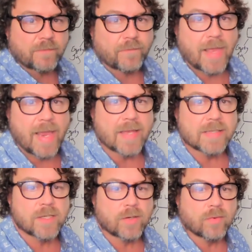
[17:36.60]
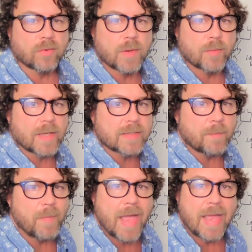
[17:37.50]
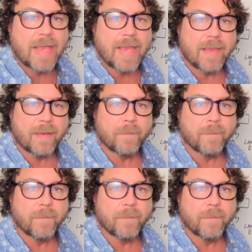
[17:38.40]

flat too. You remember, like the pay.